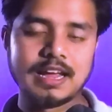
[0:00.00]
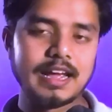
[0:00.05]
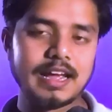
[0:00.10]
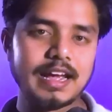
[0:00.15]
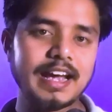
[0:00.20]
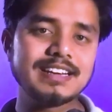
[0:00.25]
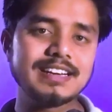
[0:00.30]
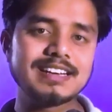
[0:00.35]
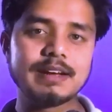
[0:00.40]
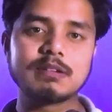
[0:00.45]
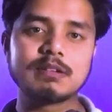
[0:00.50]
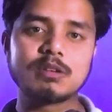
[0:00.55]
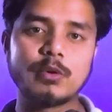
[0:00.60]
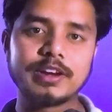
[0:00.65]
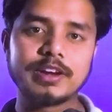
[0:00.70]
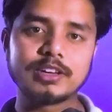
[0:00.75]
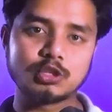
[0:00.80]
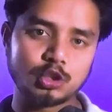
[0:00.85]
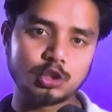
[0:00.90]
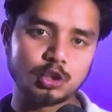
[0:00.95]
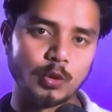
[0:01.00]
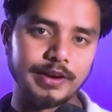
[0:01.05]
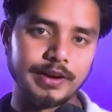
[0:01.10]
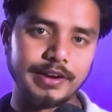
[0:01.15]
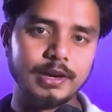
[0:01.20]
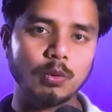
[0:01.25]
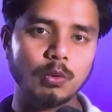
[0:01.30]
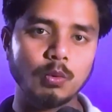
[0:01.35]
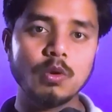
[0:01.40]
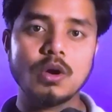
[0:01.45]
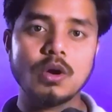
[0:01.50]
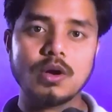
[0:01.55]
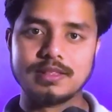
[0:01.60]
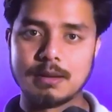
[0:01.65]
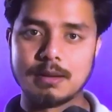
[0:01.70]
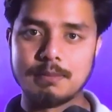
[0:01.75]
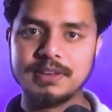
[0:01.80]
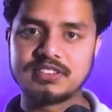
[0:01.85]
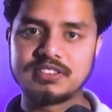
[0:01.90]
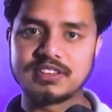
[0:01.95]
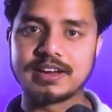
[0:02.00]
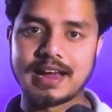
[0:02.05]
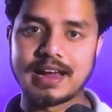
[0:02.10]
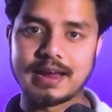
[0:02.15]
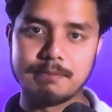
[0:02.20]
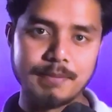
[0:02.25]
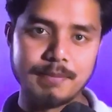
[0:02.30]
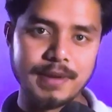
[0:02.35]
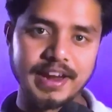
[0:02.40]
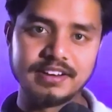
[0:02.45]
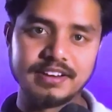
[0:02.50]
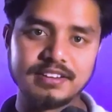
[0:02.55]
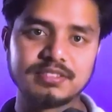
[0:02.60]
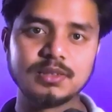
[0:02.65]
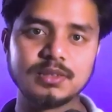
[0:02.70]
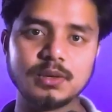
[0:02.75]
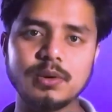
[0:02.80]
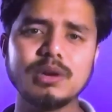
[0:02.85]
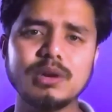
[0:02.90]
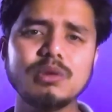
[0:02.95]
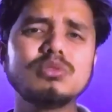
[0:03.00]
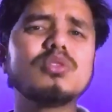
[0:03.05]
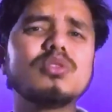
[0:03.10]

And I am going to show you the mistake I made so you